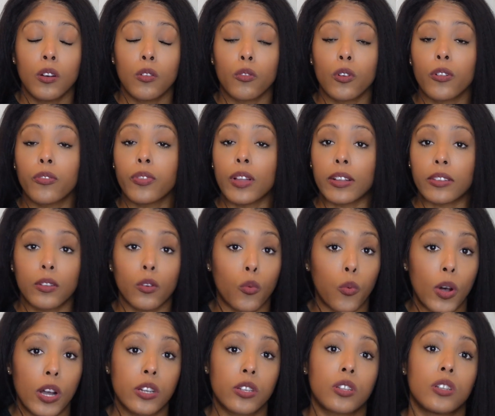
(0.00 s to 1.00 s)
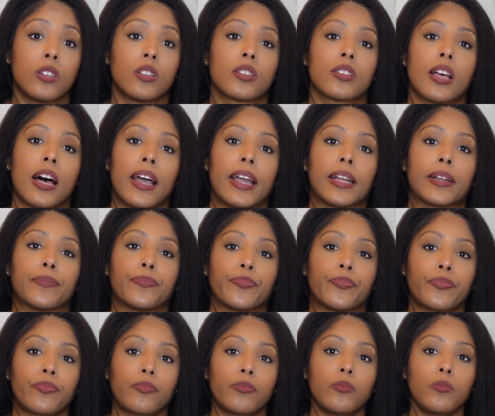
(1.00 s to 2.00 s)
reflective questions like,
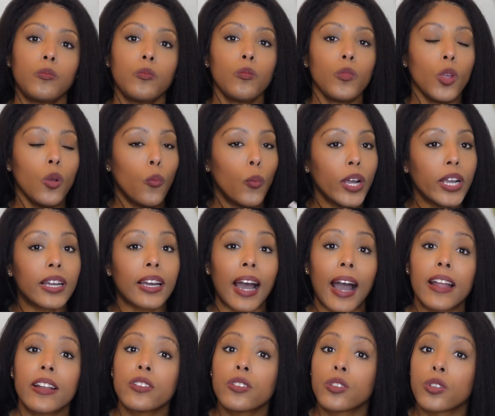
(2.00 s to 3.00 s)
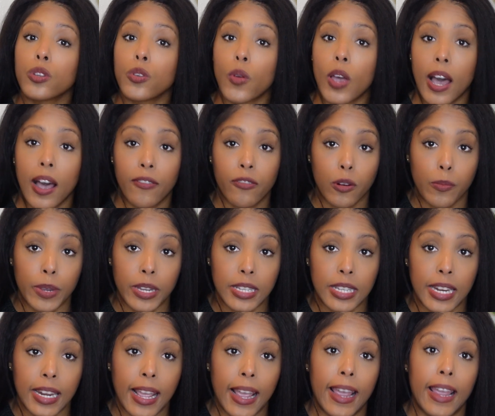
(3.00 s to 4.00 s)
what guidance do you have for me
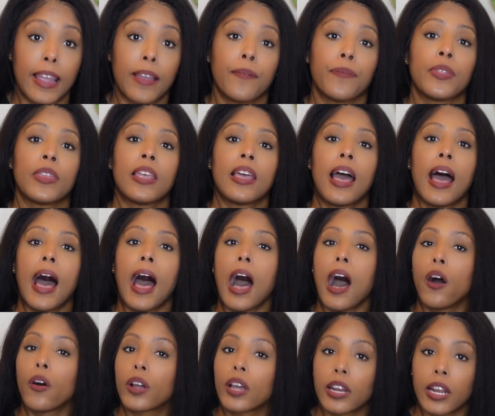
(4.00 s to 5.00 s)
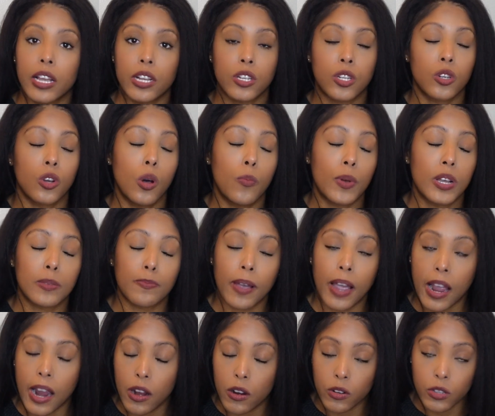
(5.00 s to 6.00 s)
today? How can I show up as
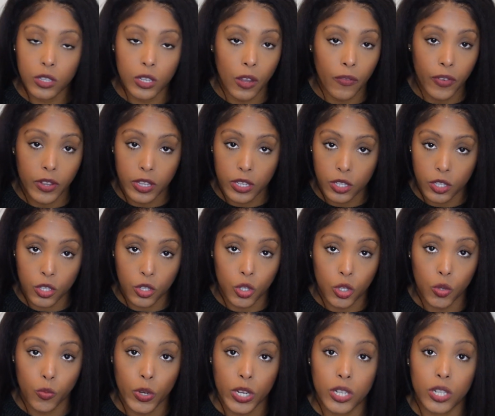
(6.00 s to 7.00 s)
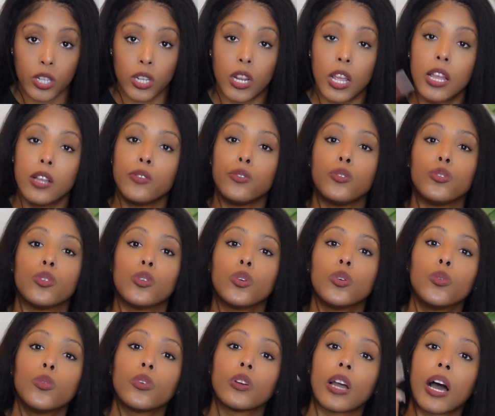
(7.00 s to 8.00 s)
my higher self in this situation? And
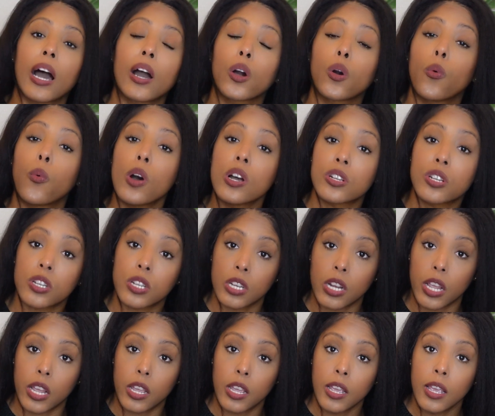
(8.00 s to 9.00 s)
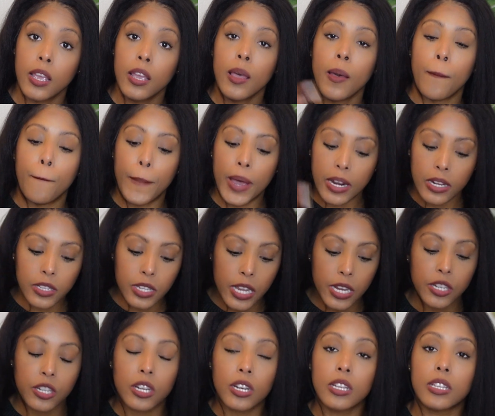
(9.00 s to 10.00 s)
do not question it.
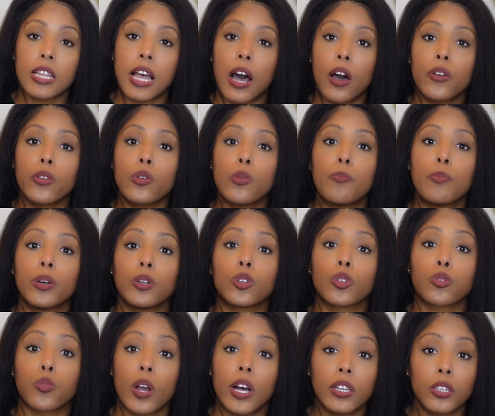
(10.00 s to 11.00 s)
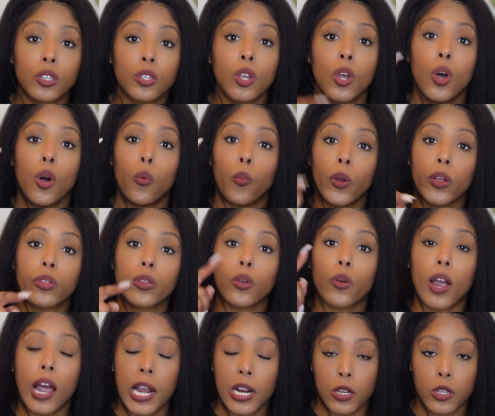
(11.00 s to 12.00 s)
Meditation is how you build trust with
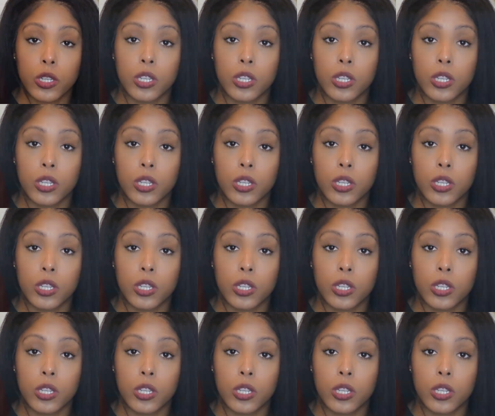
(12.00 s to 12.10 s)
your higher